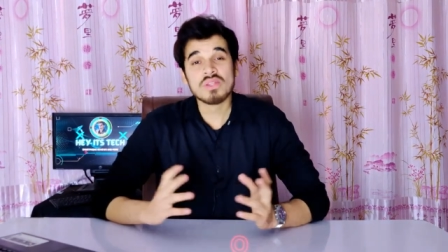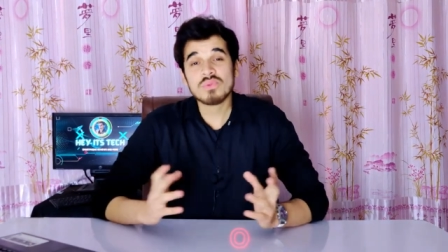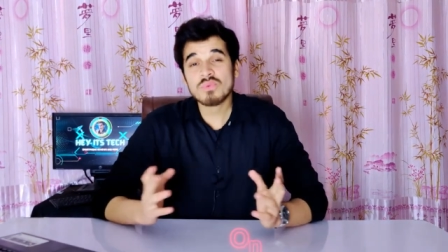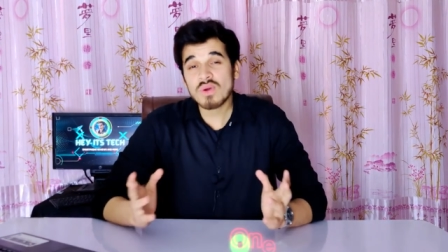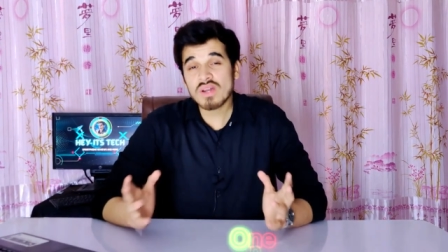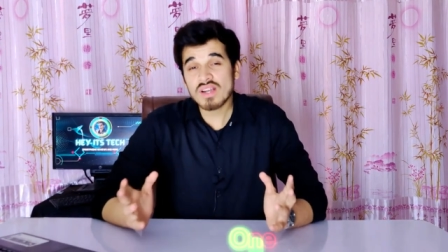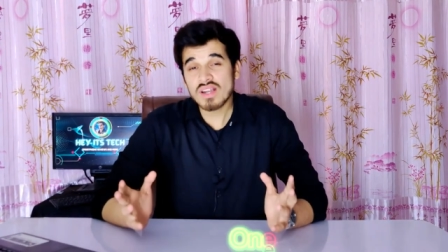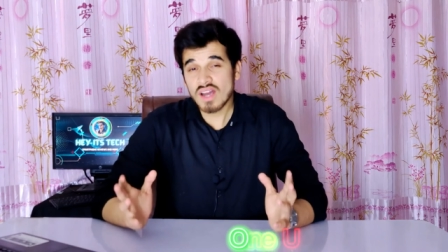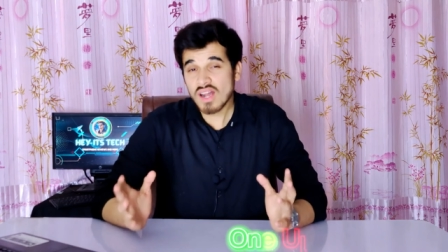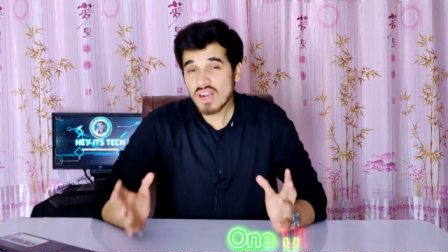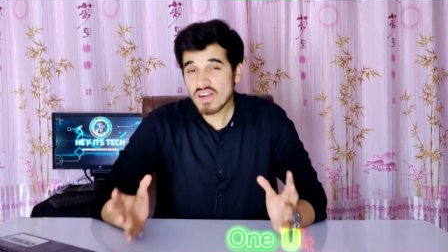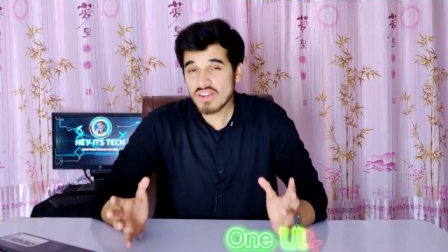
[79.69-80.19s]
with
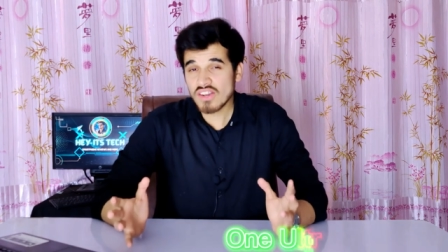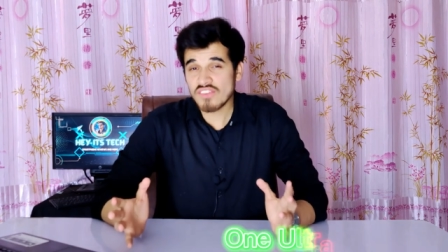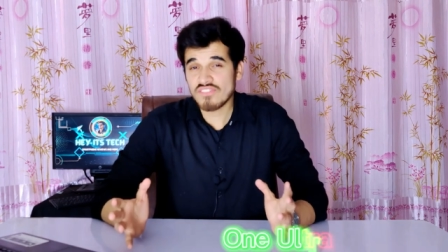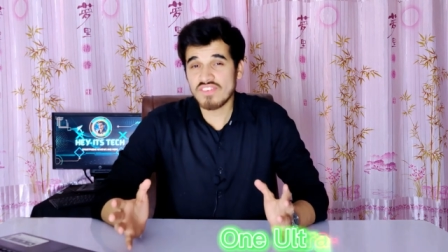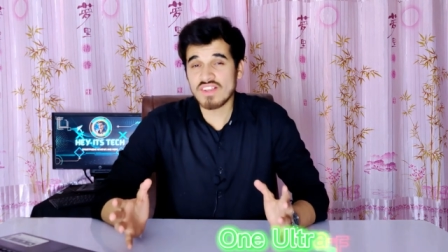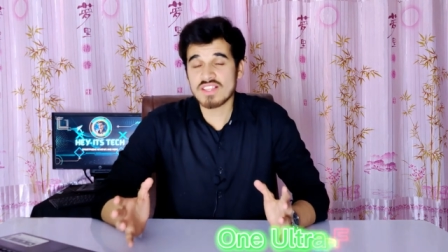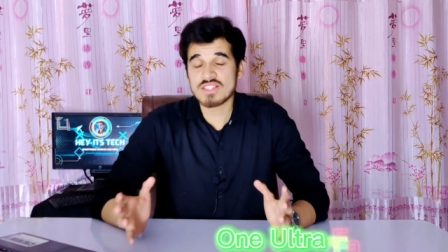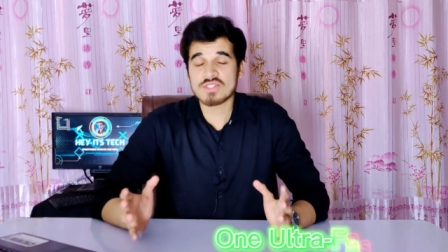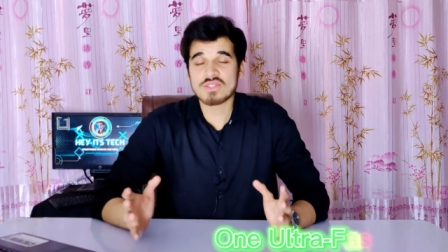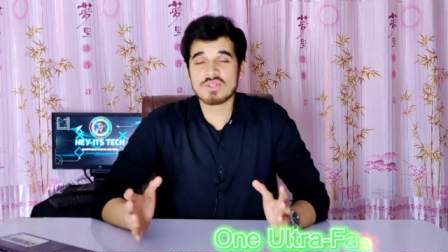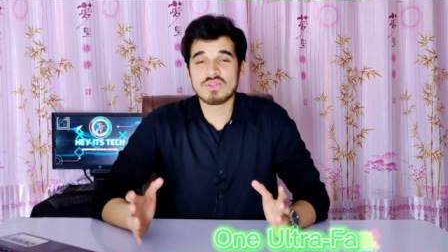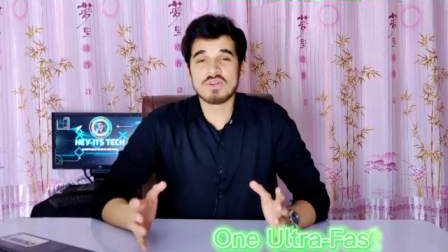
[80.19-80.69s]
one
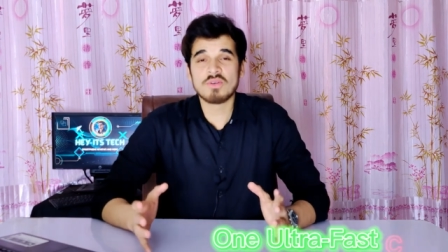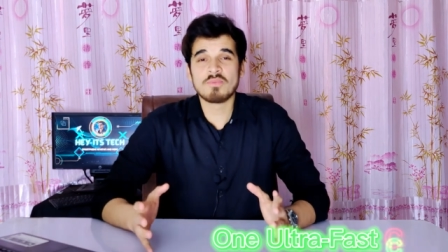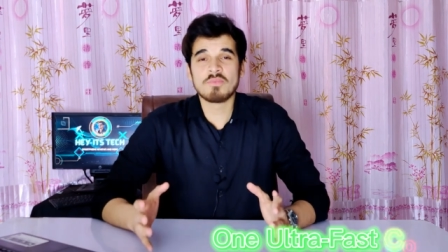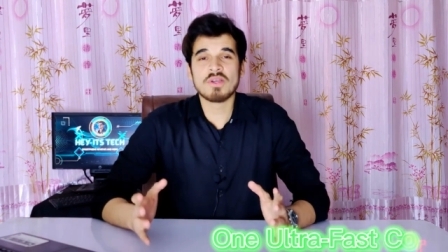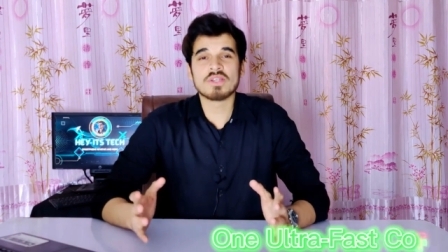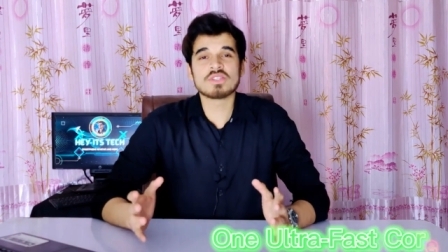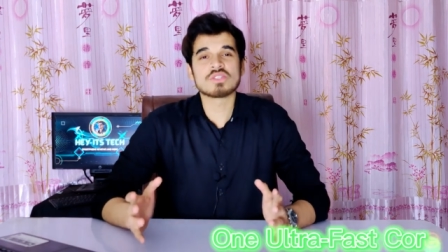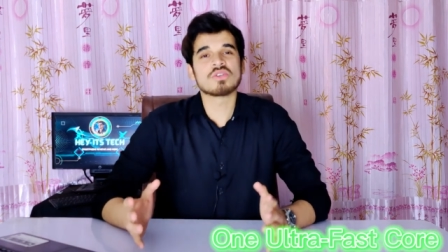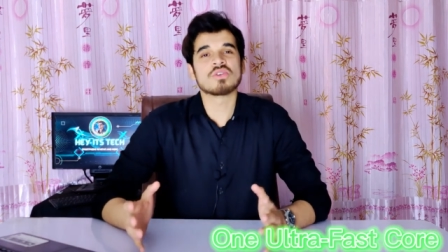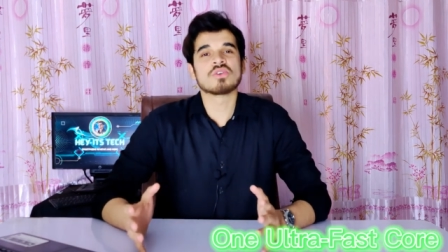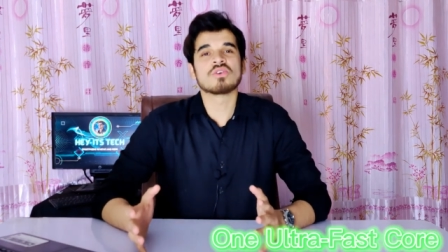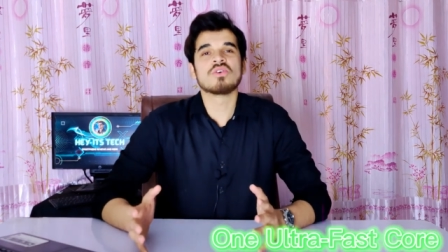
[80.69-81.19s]
ultra-fast core
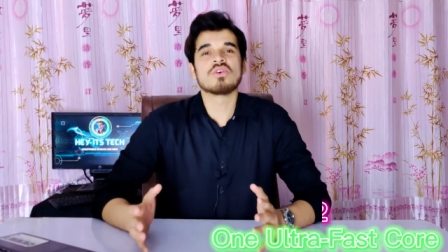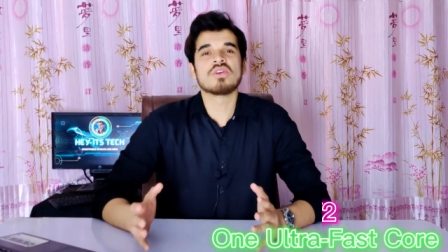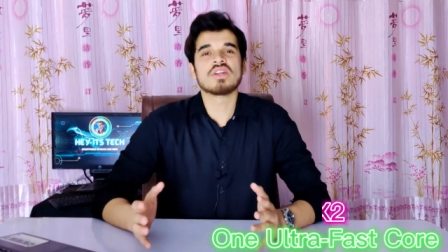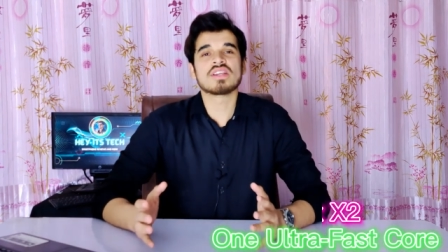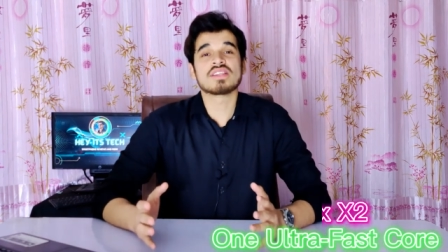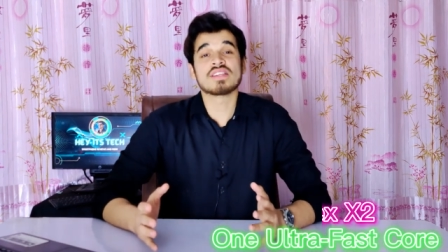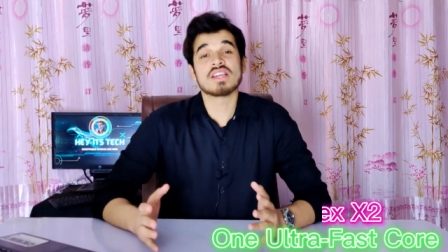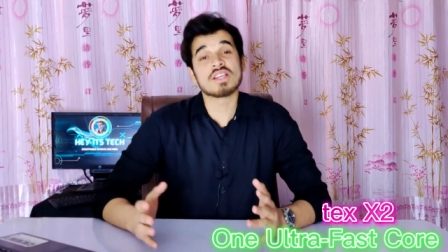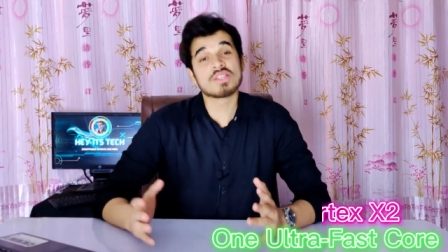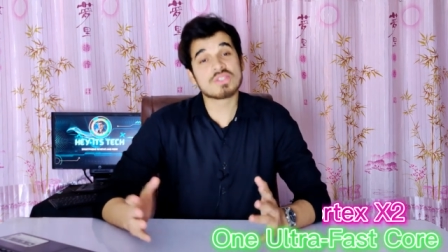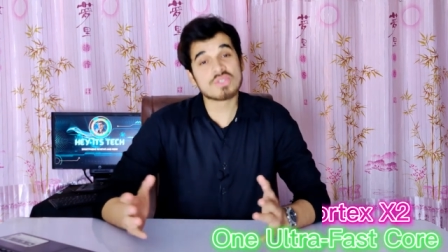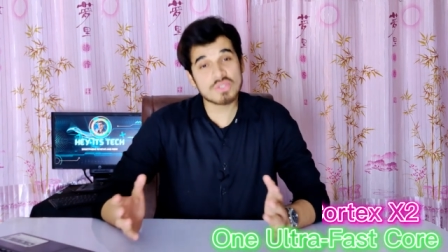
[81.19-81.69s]
based on
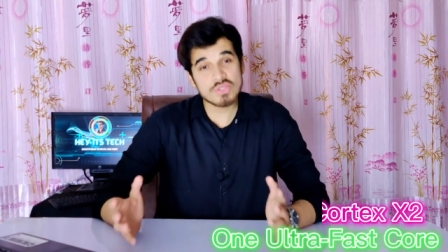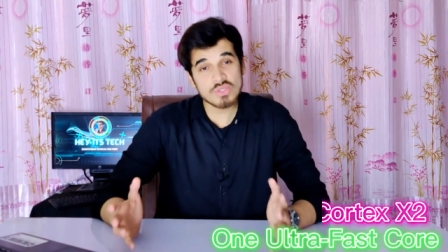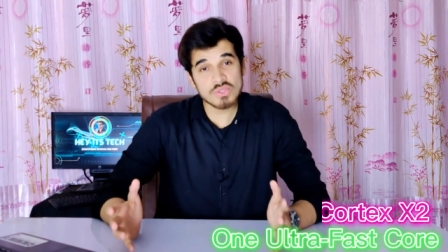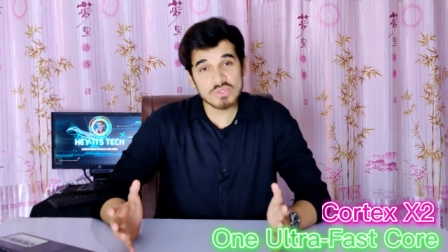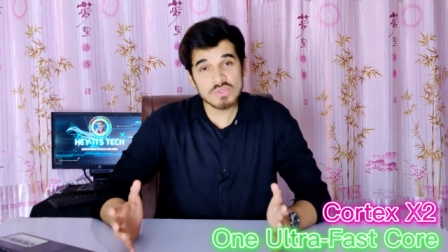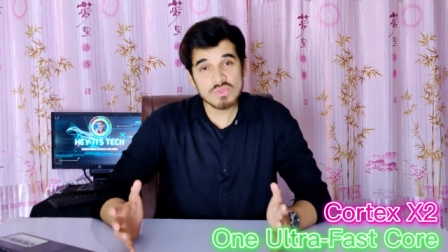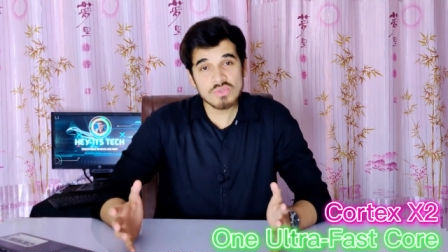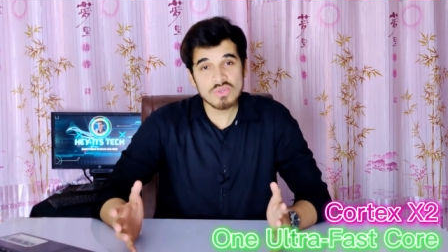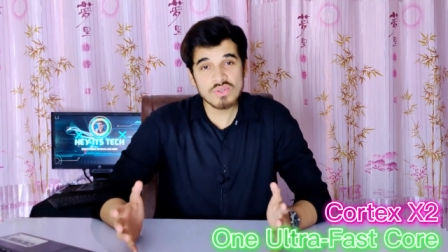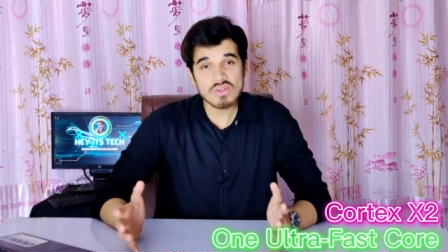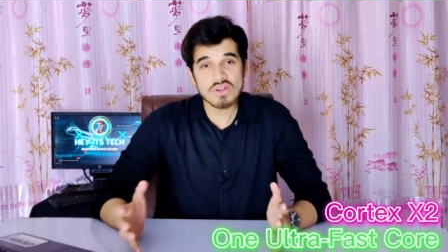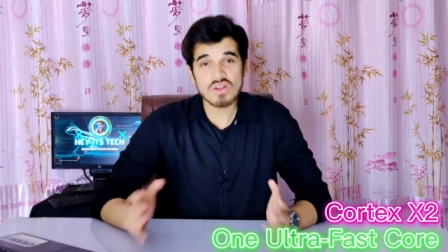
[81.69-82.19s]
Cortex X
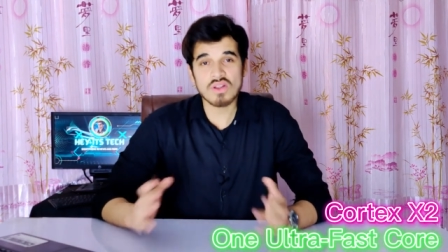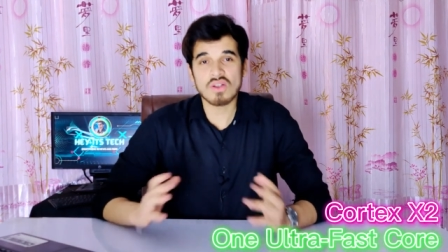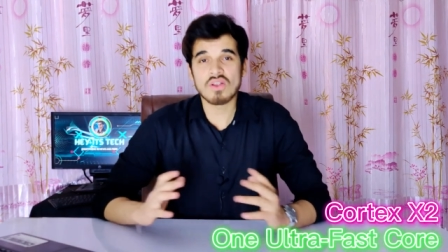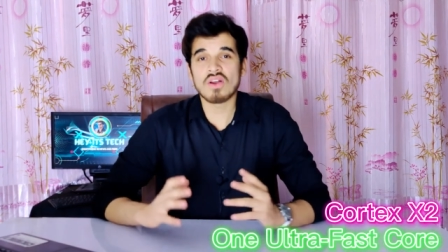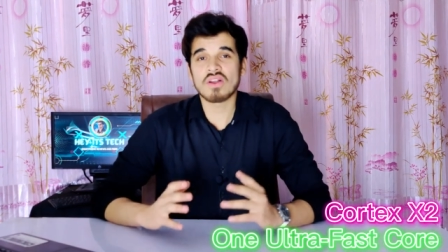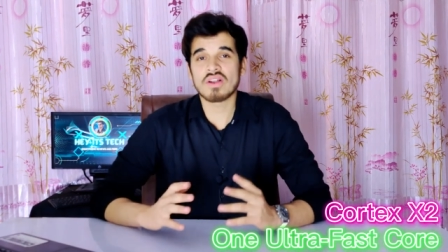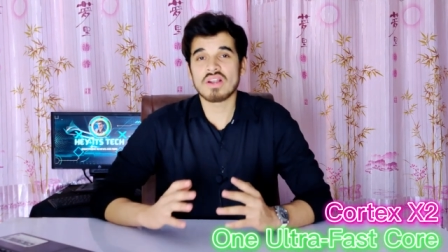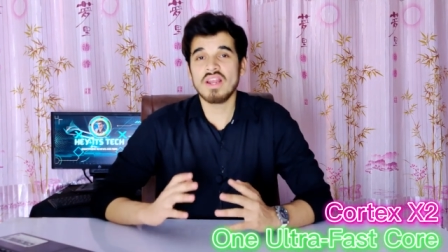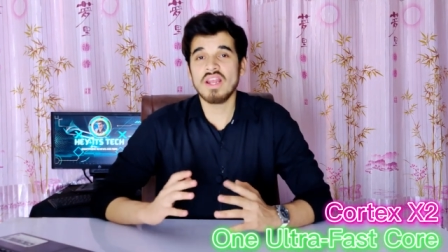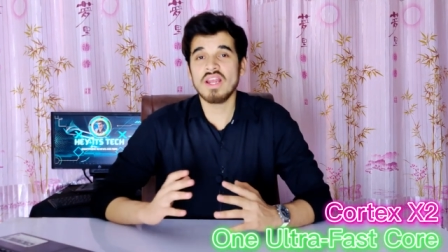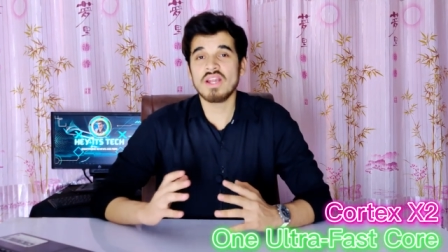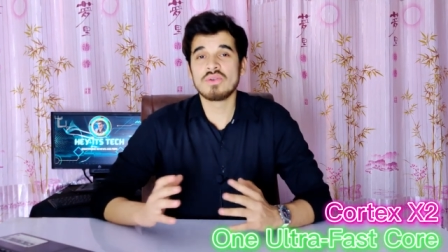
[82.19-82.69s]
two
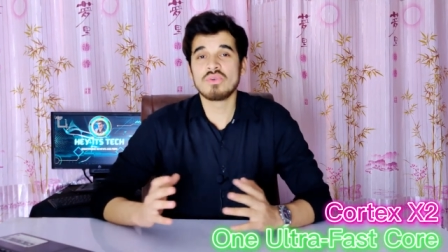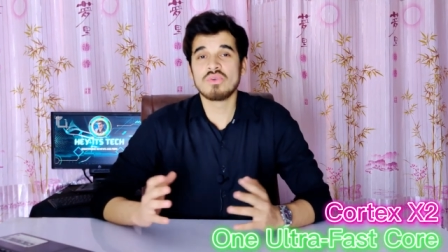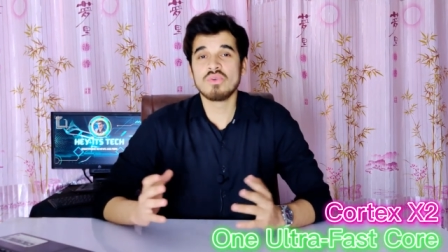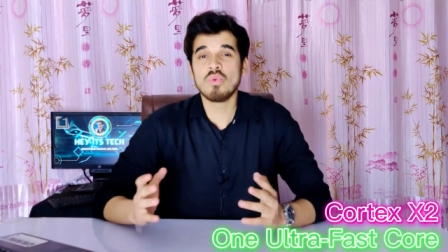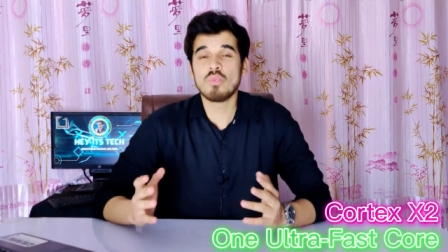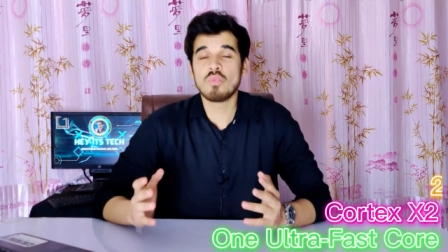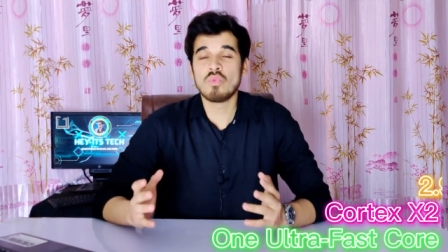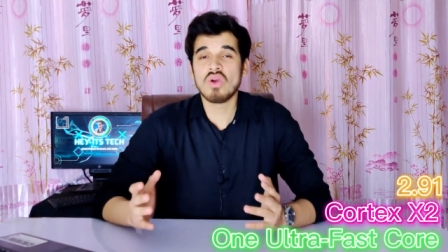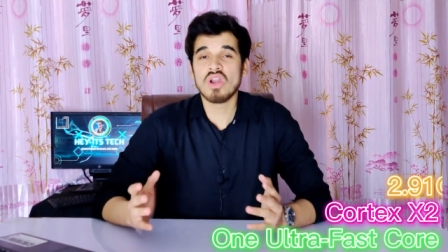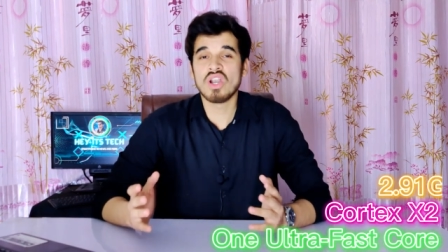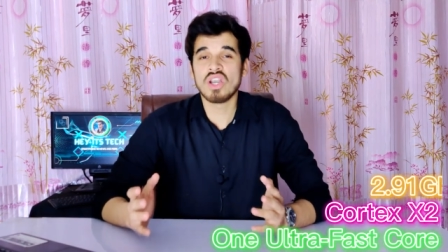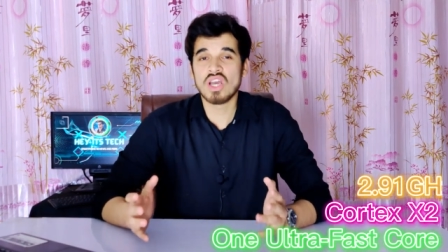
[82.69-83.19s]
clocked at
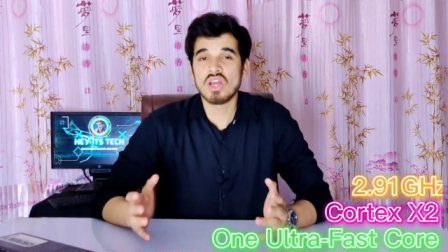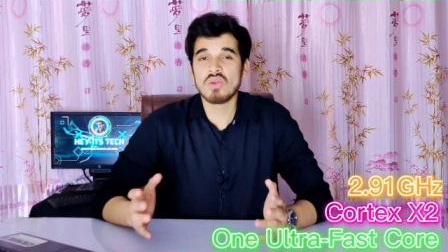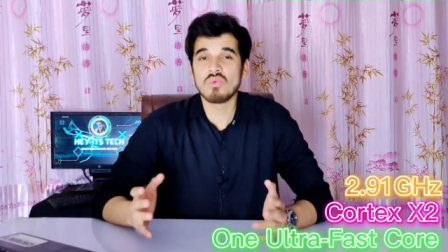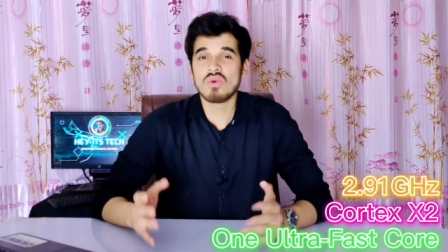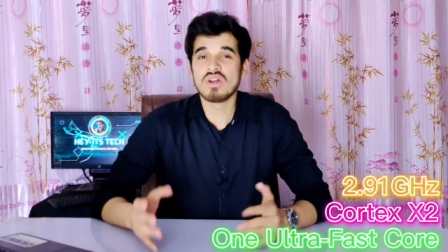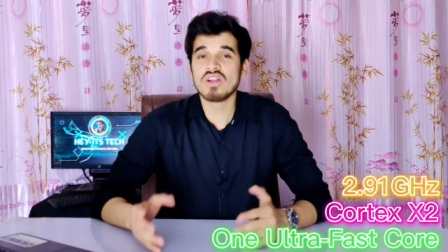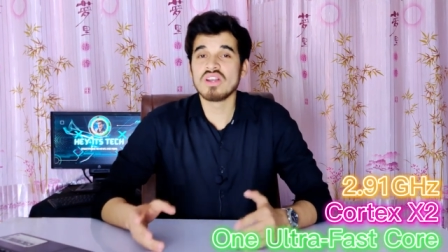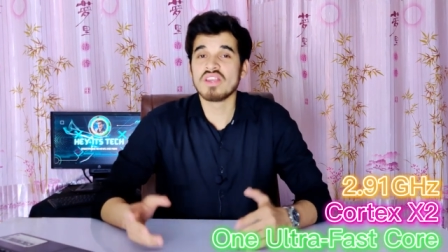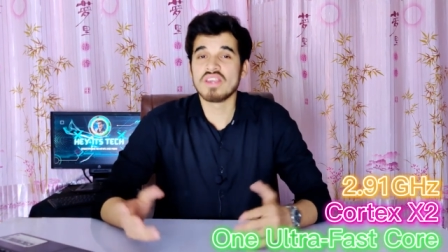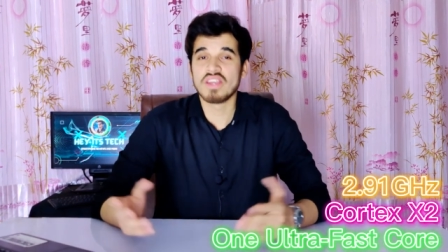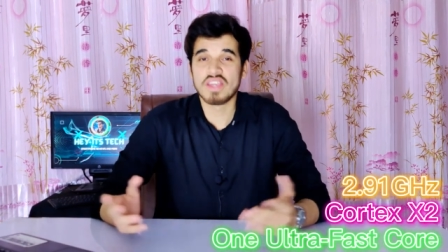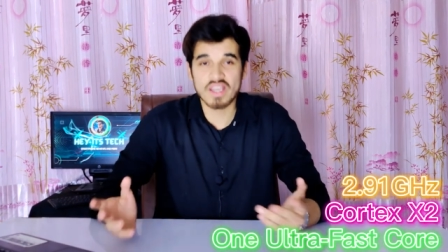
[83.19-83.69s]
two point nine one